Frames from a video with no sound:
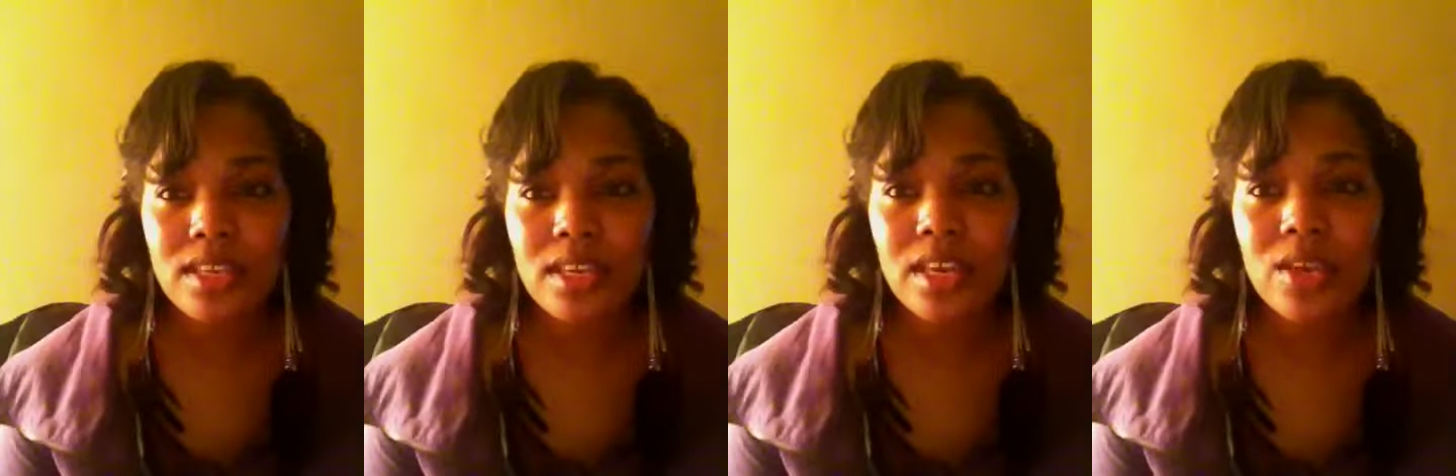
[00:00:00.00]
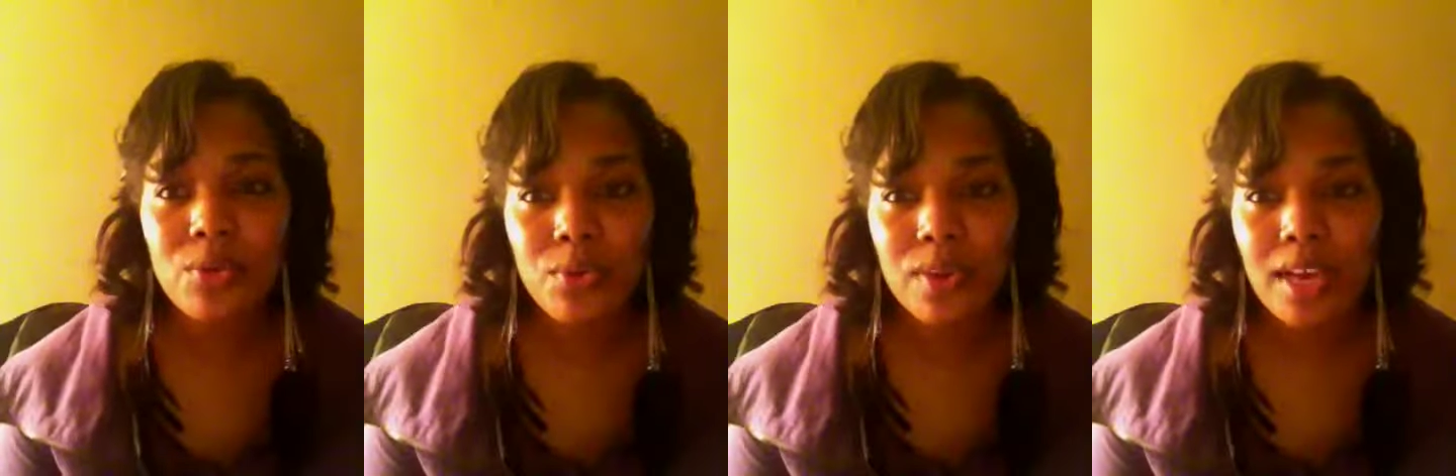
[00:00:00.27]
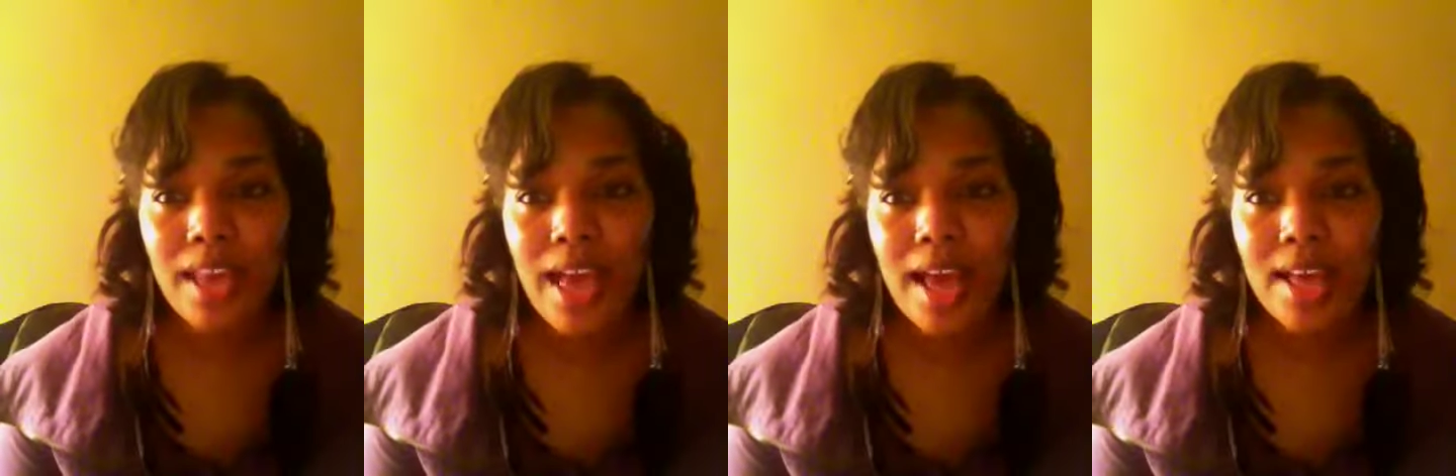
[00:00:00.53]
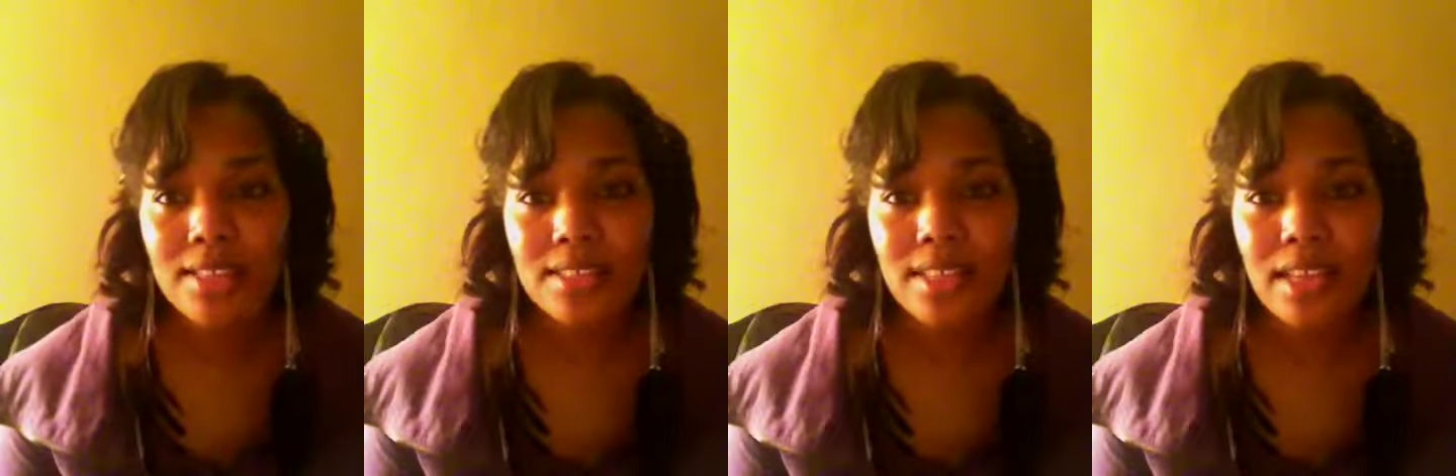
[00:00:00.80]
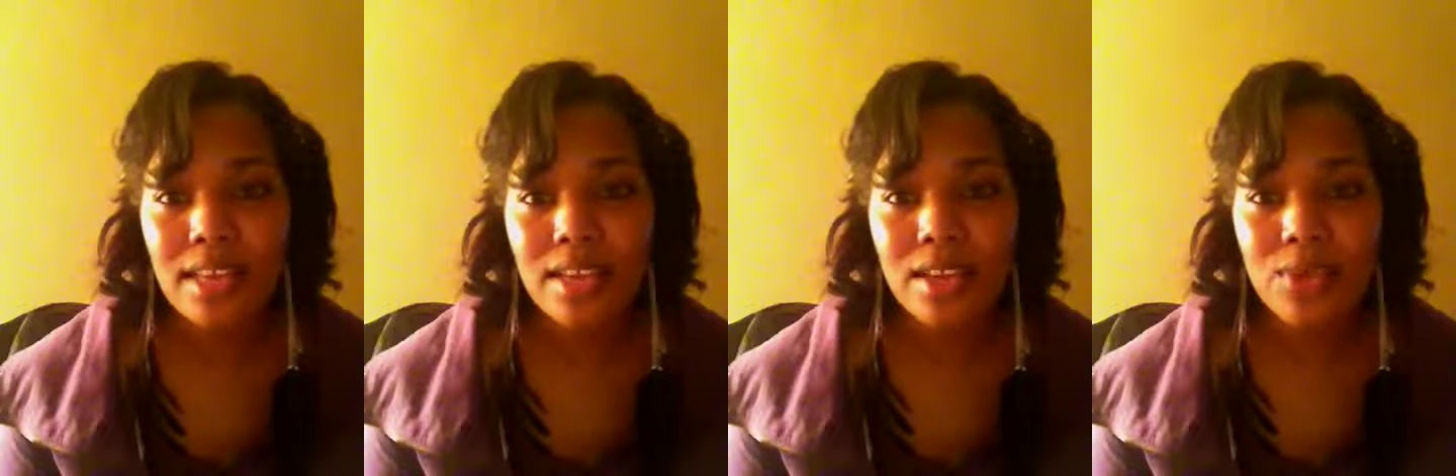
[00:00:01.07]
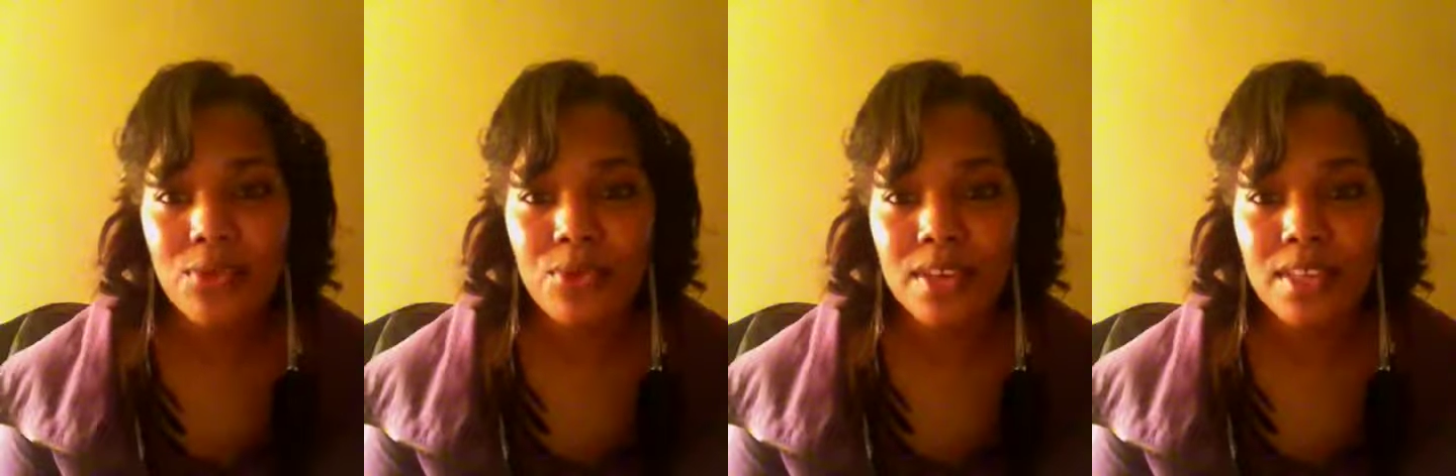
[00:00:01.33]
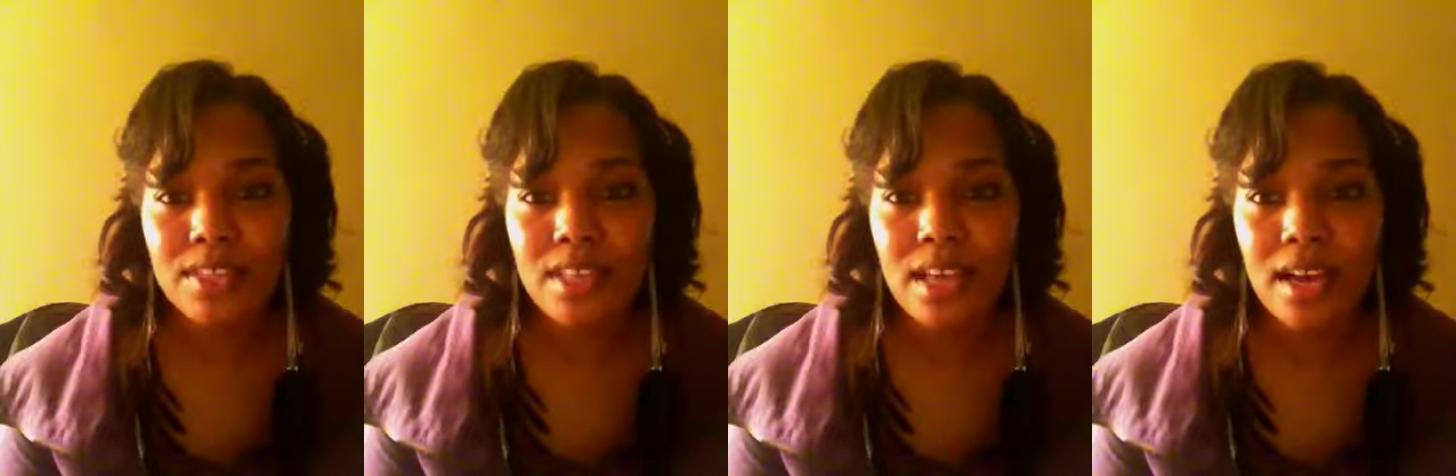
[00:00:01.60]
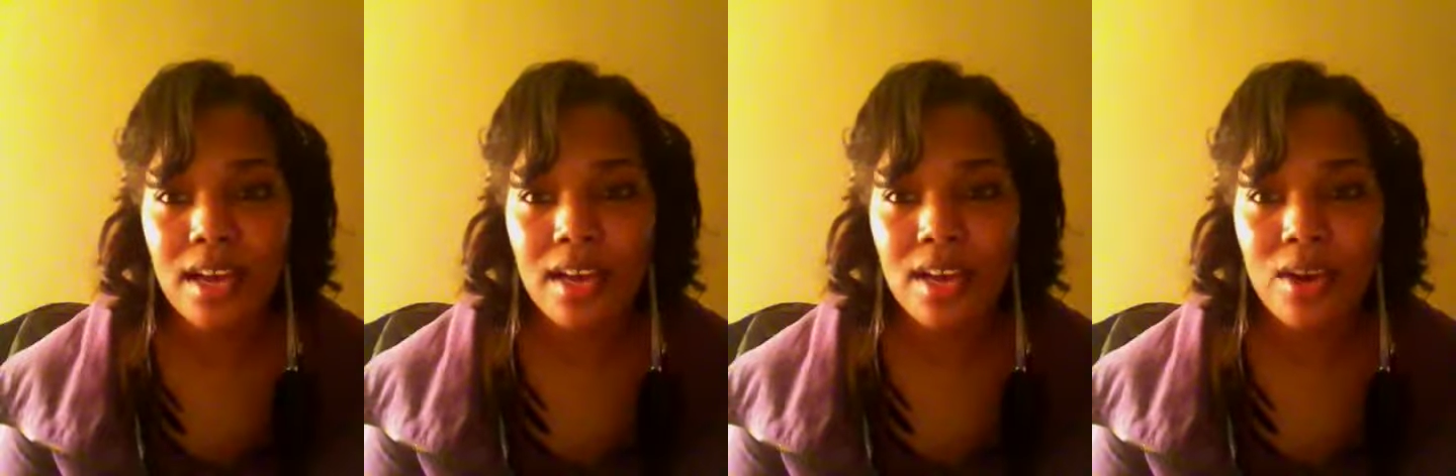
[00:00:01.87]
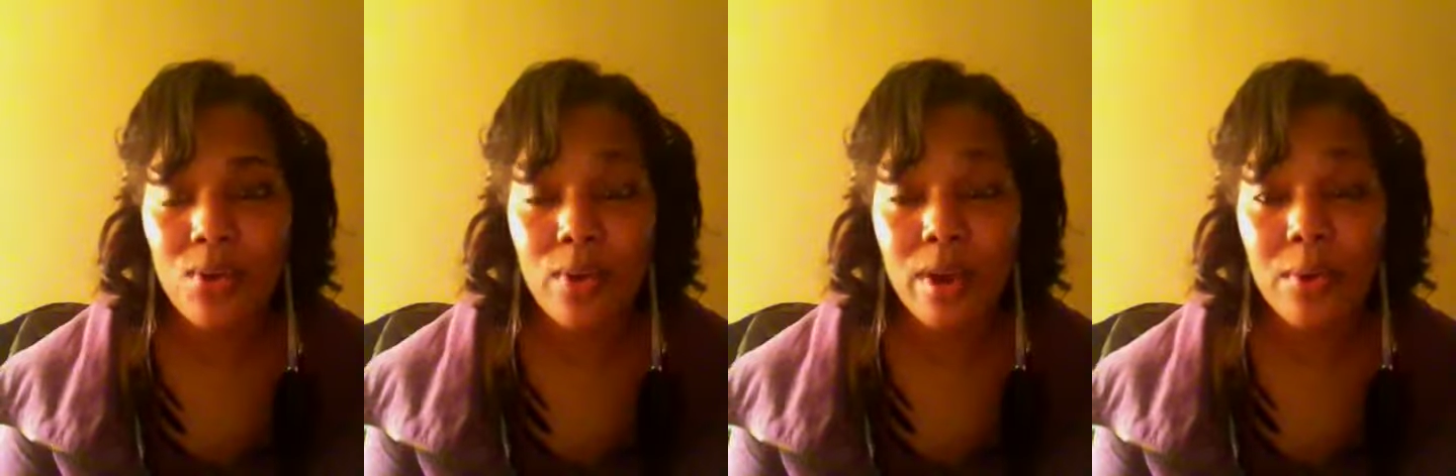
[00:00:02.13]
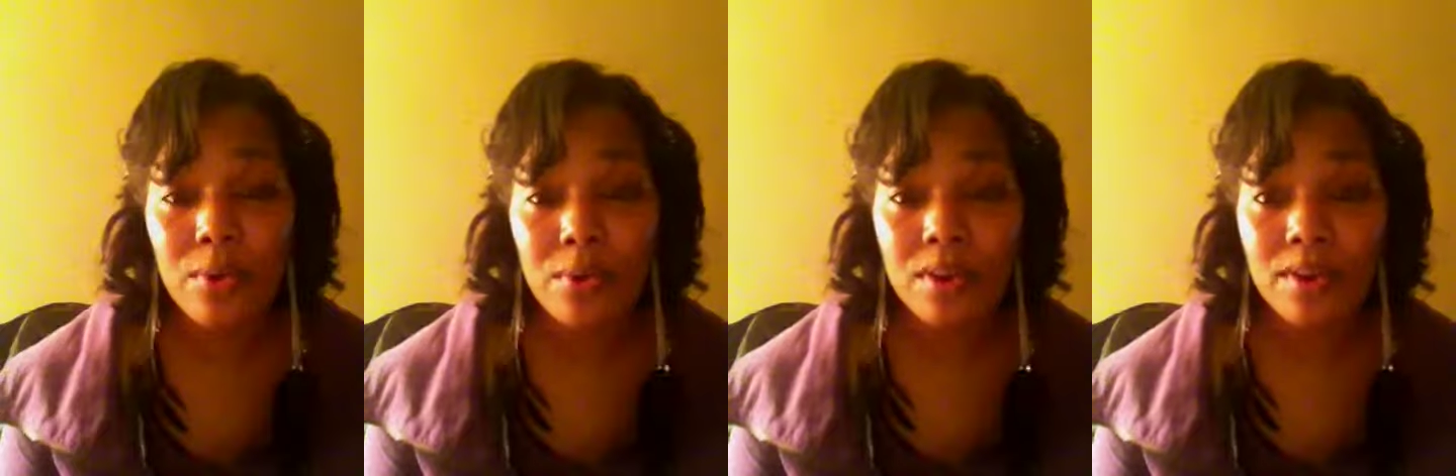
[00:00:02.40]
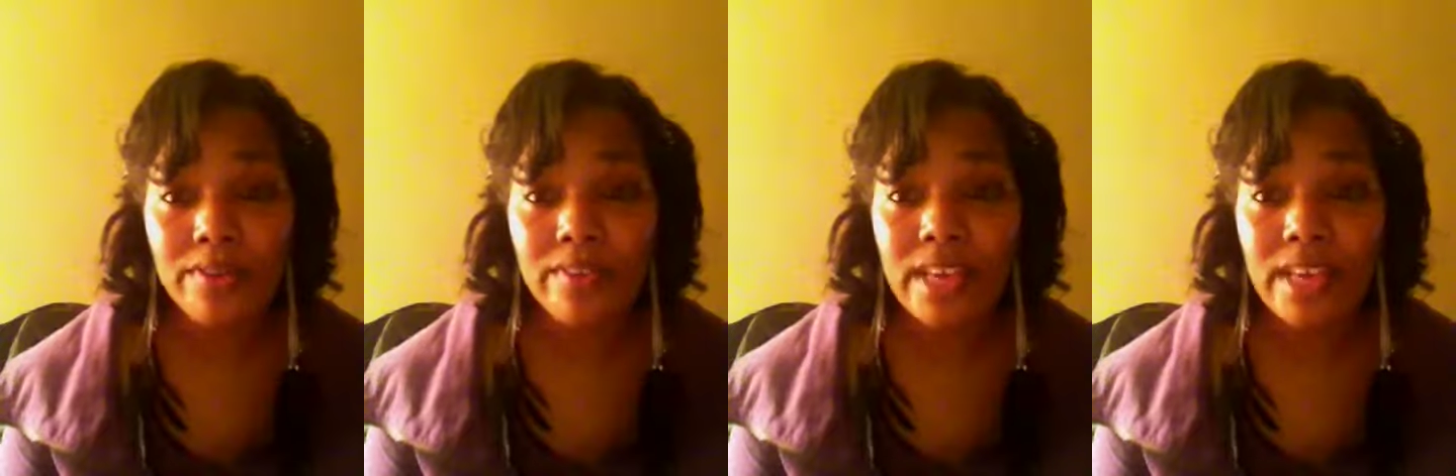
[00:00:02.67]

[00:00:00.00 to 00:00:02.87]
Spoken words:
he realized that he was a werewolf.